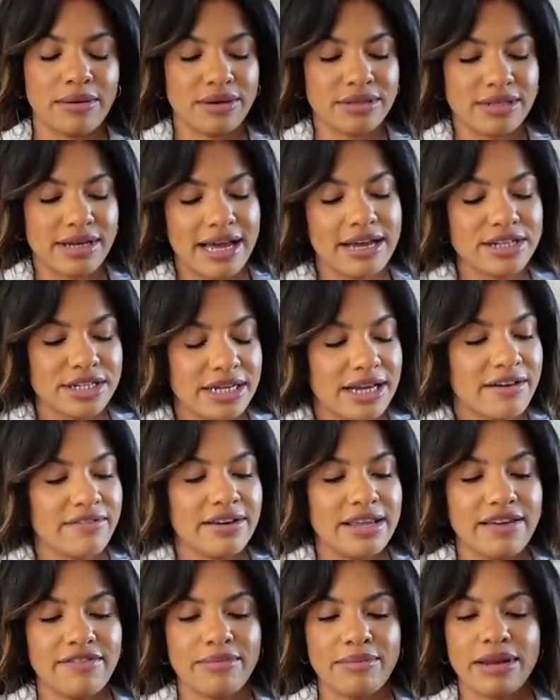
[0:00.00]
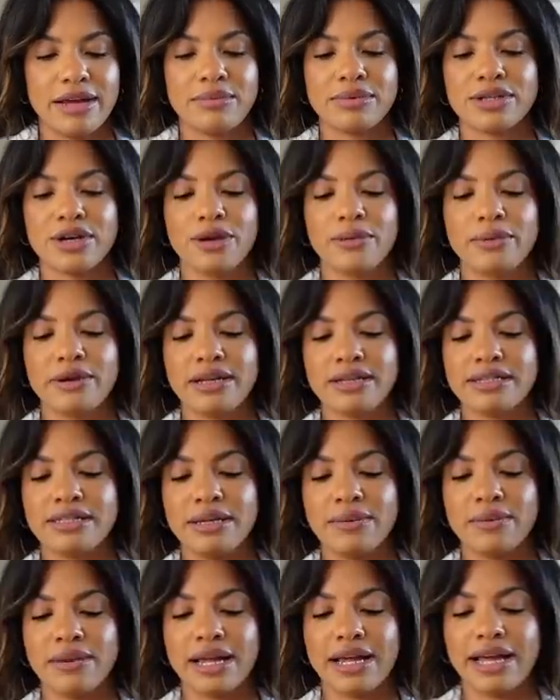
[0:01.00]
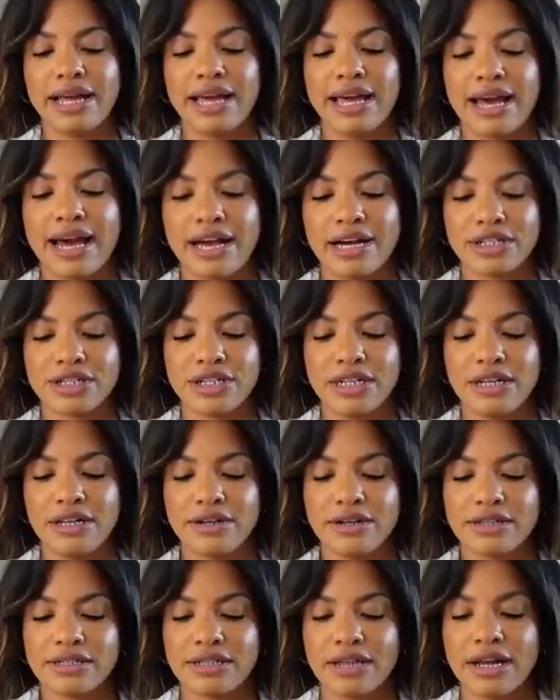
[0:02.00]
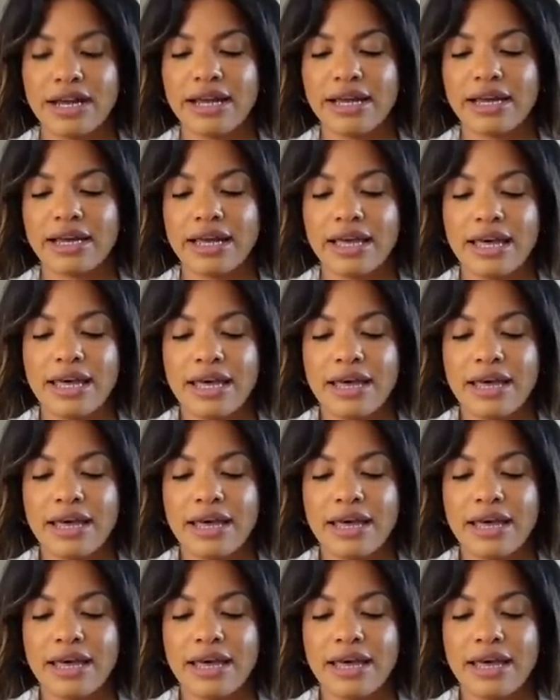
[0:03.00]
because I actually haven't even been able to open it and see what it actually looks like.